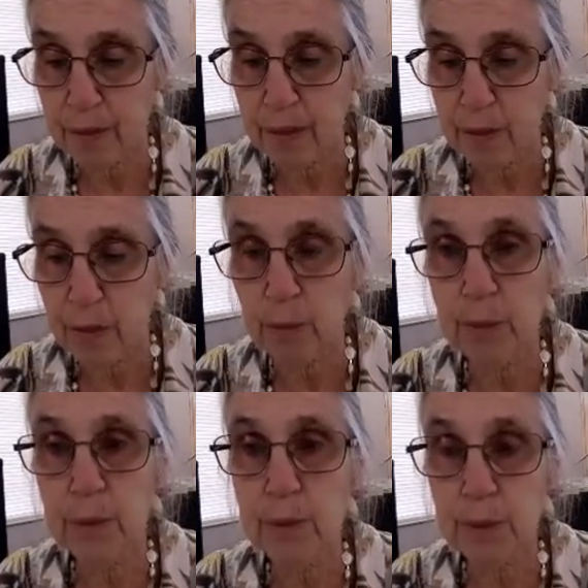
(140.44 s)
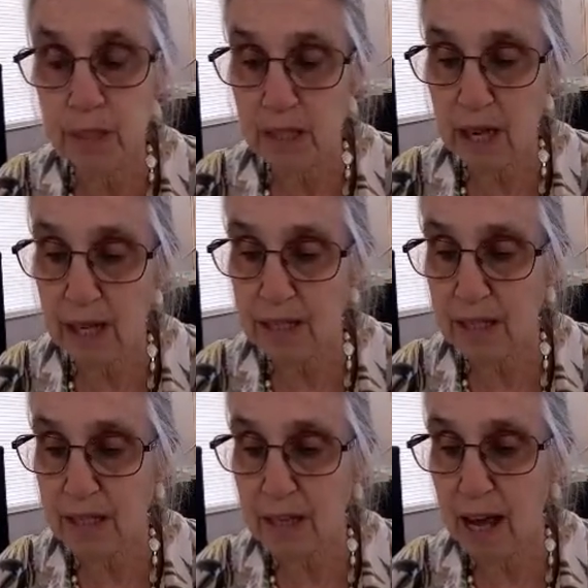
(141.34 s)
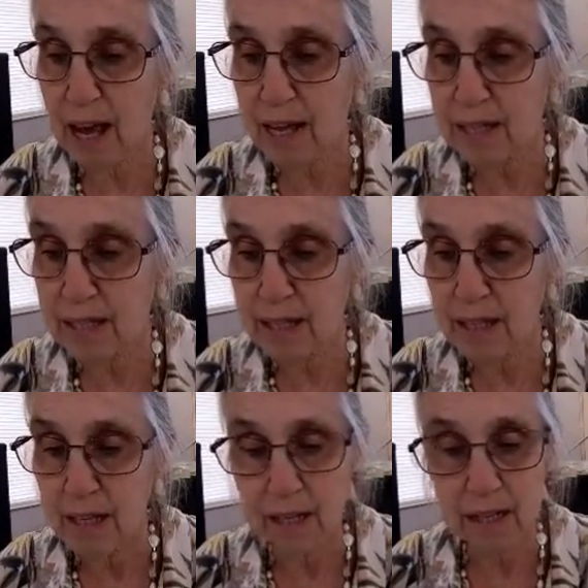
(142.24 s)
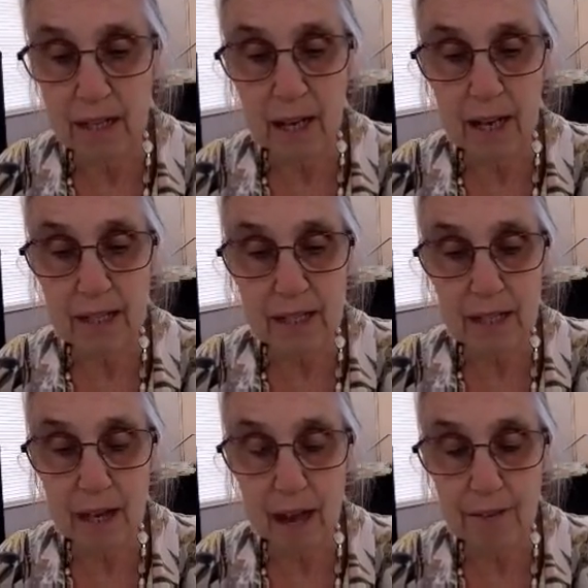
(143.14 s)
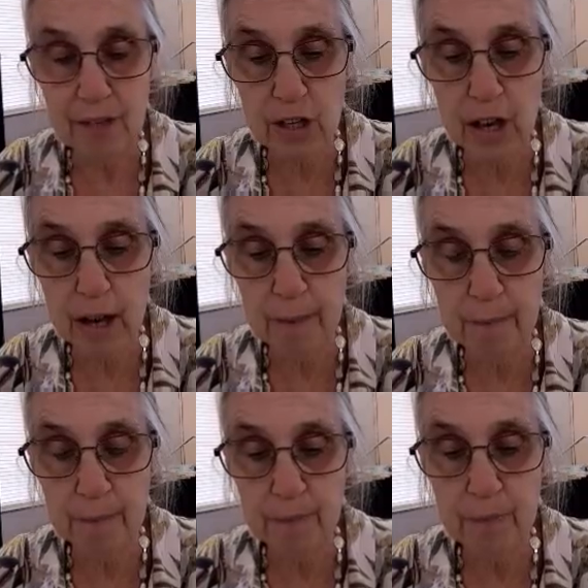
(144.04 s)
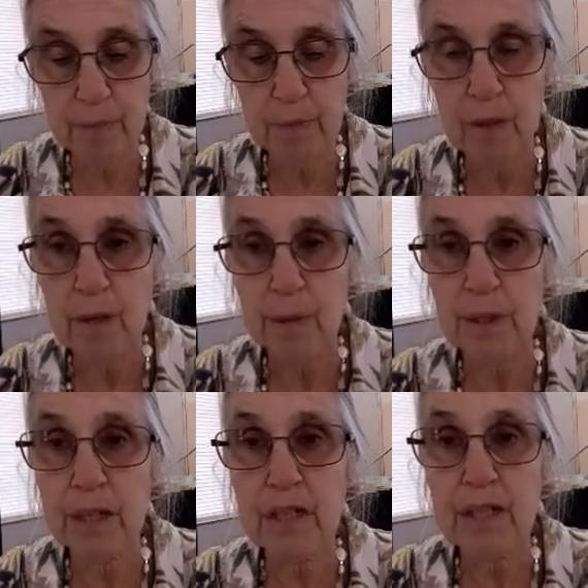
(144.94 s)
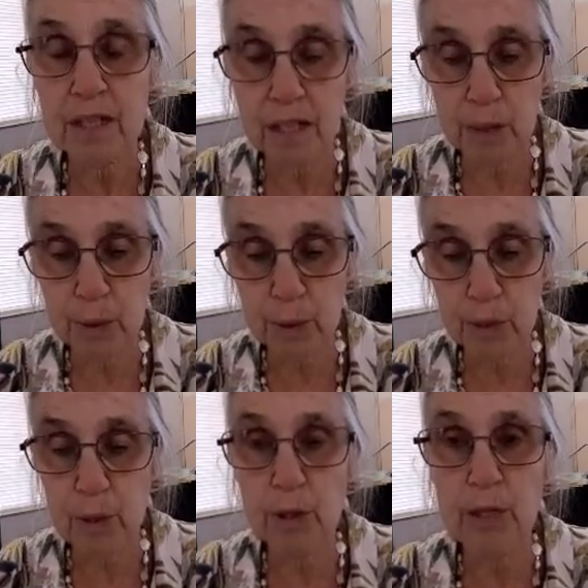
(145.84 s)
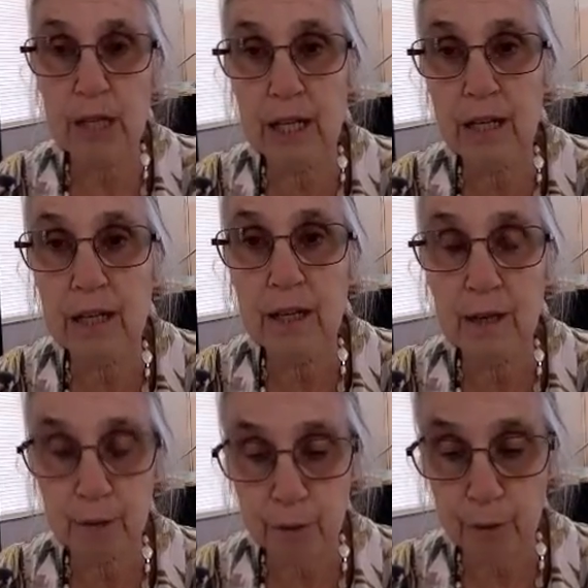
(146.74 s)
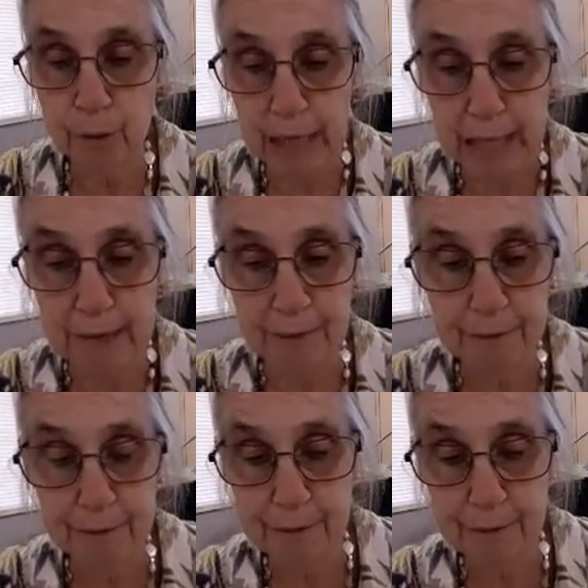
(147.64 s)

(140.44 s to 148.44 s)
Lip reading: The wounds and the scars can last a lifetime, with a continual yearning for relief.